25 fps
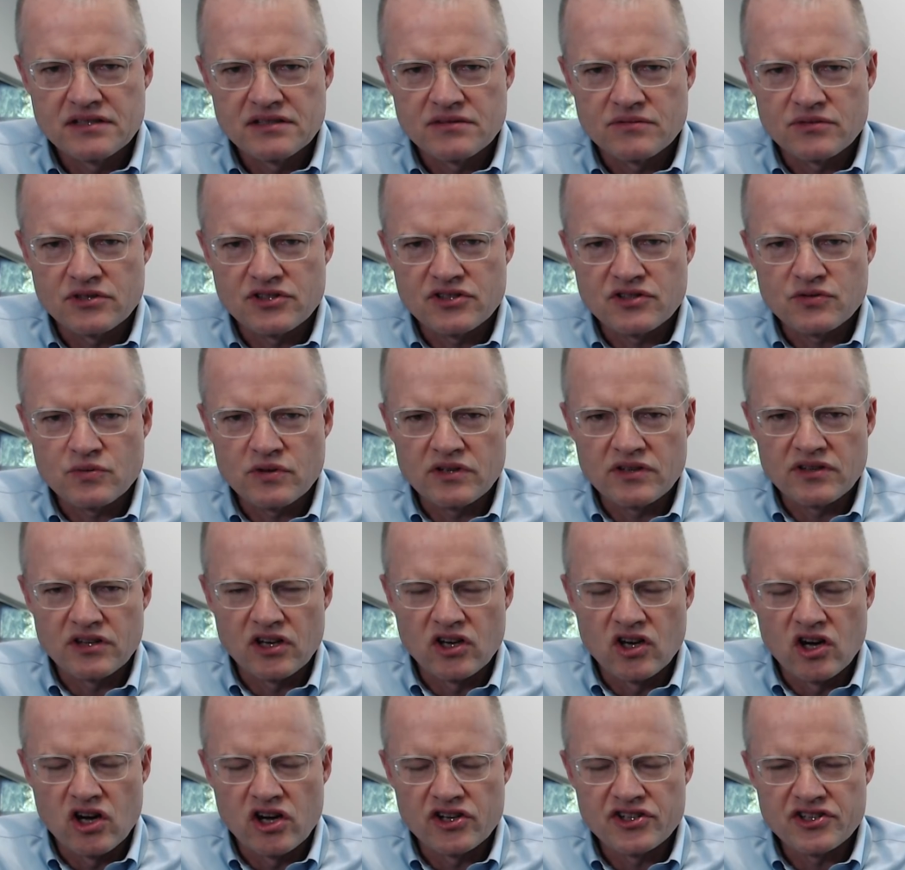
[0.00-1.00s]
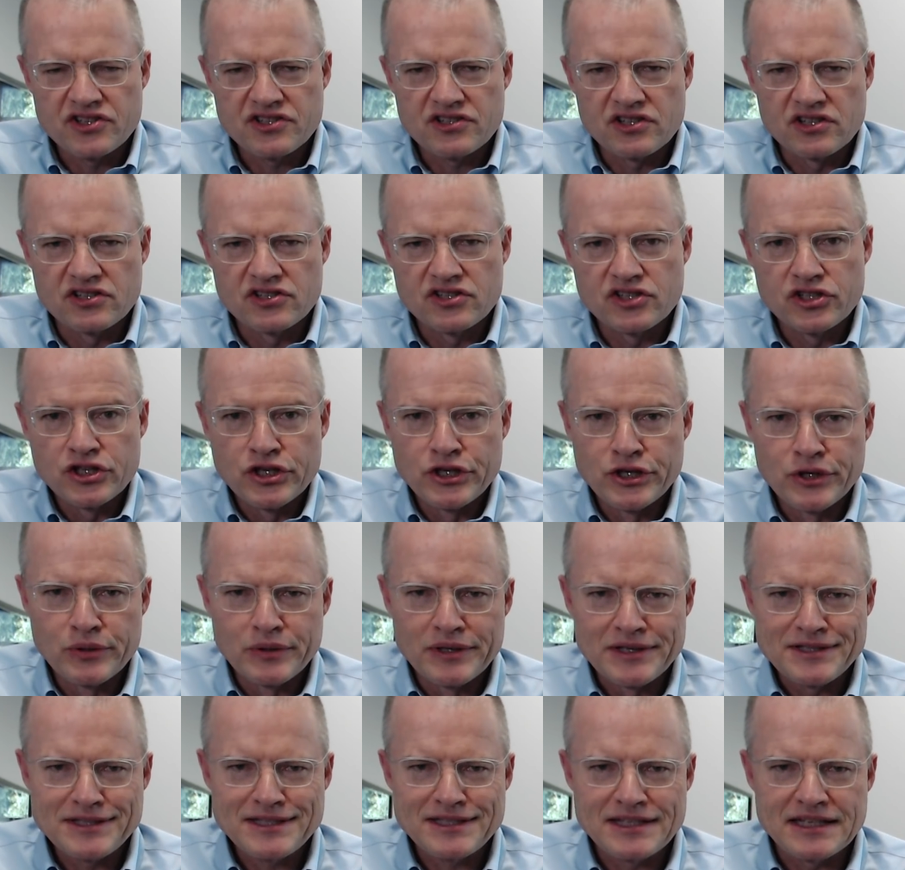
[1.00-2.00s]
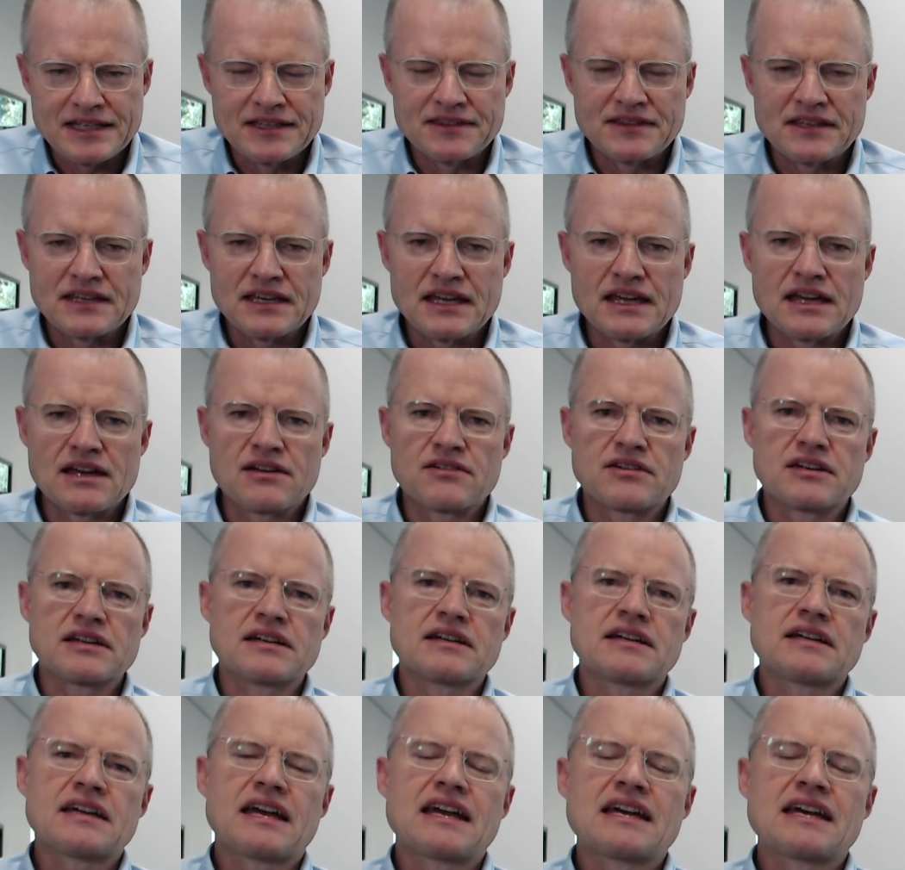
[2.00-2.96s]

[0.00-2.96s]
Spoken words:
which is one of the largest and newest in the area,